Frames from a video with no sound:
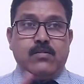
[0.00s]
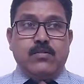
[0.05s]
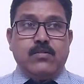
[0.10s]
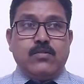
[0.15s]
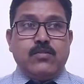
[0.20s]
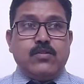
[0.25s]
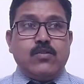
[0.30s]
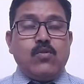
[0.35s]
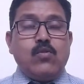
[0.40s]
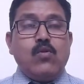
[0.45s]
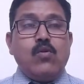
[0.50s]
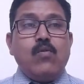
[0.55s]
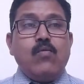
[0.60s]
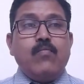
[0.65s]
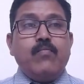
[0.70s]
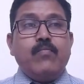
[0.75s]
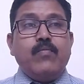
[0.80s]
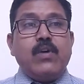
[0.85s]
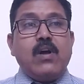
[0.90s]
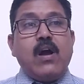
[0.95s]

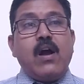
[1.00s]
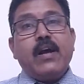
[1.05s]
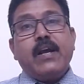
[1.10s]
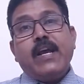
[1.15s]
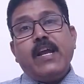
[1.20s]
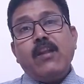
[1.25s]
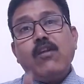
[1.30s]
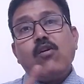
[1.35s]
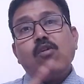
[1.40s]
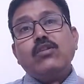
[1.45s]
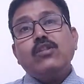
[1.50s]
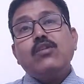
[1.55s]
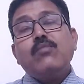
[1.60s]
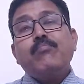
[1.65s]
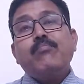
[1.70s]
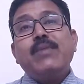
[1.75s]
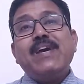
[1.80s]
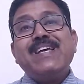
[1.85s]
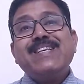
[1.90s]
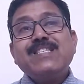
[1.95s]
So again, on the
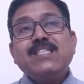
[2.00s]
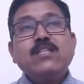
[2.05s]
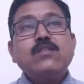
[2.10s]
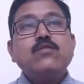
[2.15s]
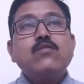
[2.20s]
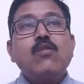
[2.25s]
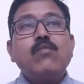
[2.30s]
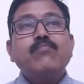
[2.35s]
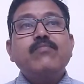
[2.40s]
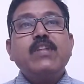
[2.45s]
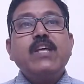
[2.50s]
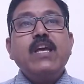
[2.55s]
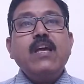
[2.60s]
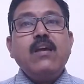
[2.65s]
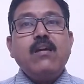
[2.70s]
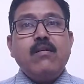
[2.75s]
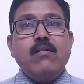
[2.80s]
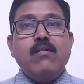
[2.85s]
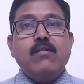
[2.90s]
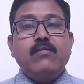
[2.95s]
basis of
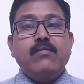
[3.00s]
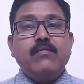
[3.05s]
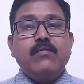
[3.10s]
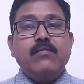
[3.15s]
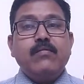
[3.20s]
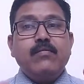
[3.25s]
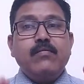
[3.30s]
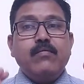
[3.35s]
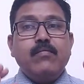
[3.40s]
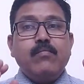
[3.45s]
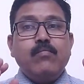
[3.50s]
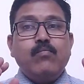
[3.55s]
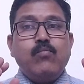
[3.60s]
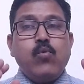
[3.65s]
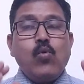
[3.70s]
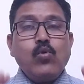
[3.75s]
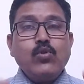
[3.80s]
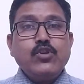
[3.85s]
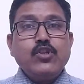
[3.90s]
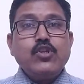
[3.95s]
the
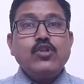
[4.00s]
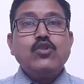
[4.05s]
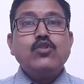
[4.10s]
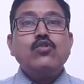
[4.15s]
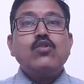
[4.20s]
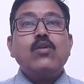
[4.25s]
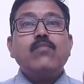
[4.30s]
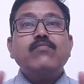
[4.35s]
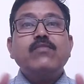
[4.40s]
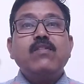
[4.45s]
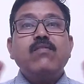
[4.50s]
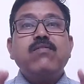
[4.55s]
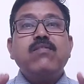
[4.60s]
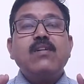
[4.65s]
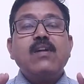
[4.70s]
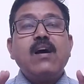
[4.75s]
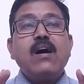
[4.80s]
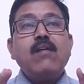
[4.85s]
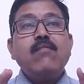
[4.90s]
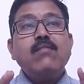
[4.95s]
position of the
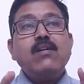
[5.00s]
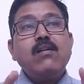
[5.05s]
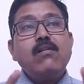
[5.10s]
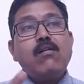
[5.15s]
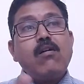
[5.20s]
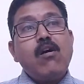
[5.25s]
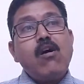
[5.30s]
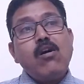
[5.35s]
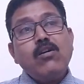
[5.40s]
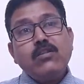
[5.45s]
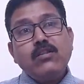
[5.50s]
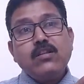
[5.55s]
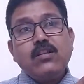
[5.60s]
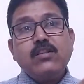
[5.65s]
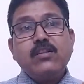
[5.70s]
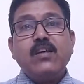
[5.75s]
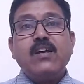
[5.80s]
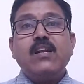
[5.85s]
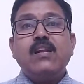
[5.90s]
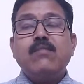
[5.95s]
flower on
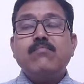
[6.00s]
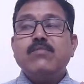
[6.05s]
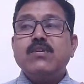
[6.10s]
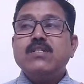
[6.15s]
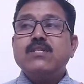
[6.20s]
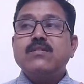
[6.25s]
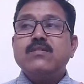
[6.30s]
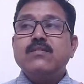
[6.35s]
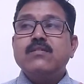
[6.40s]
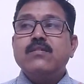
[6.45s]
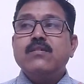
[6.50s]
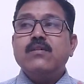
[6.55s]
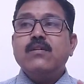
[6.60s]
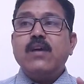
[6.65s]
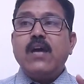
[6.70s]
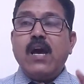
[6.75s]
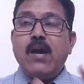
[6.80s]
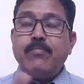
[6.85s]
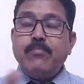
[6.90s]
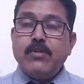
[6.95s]
the thalamus,
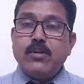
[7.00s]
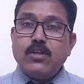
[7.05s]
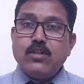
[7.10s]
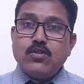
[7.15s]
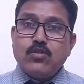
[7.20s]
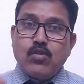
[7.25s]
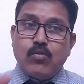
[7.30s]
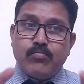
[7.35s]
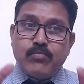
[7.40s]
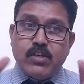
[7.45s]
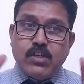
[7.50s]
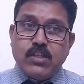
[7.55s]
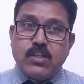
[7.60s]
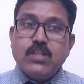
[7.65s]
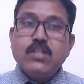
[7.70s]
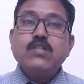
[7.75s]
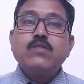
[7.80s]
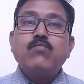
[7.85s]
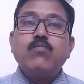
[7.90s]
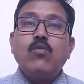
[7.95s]
appearance of
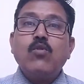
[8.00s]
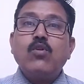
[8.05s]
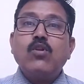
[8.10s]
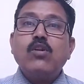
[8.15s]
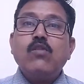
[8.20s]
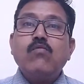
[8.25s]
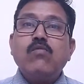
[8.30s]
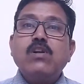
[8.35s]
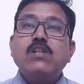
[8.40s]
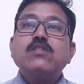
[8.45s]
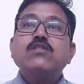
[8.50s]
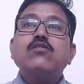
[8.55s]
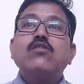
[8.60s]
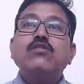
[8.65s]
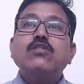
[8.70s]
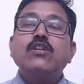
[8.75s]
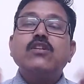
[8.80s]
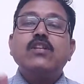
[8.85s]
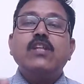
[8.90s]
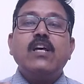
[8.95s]
these floral whorls
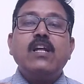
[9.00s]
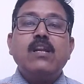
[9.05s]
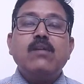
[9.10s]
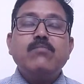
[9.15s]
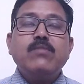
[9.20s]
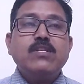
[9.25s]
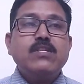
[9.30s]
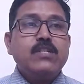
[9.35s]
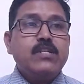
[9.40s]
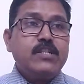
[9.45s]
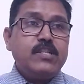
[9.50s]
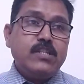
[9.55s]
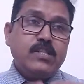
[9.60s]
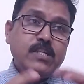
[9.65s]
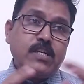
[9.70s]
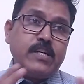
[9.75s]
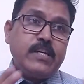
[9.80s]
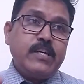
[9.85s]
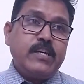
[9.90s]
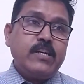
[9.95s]
on the thalamus, it is
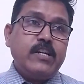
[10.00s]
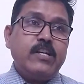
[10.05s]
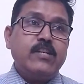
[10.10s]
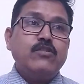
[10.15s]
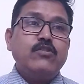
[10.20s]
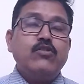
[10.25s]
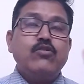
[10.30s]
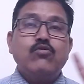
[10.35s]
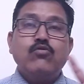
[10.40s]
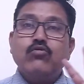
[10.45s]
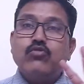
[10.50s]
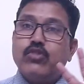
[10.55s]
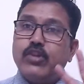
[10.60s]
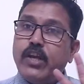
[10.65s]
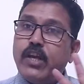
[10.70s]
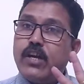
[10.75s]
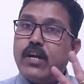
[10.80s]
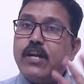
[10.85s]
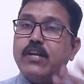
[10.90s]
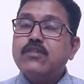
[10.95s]
categorized into
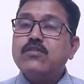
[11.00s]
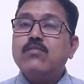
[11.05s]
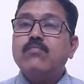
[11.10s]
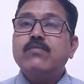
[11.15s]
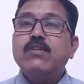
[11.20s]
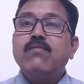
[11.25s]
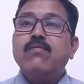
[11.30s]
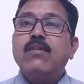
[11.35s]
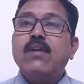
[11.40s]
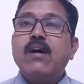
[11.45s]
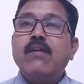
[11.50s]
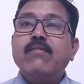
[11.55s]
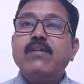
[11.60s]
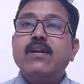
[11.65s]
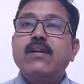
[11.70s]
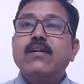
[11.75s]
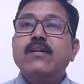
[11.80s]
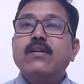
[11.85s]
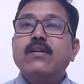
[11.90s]
three kinds of the flower.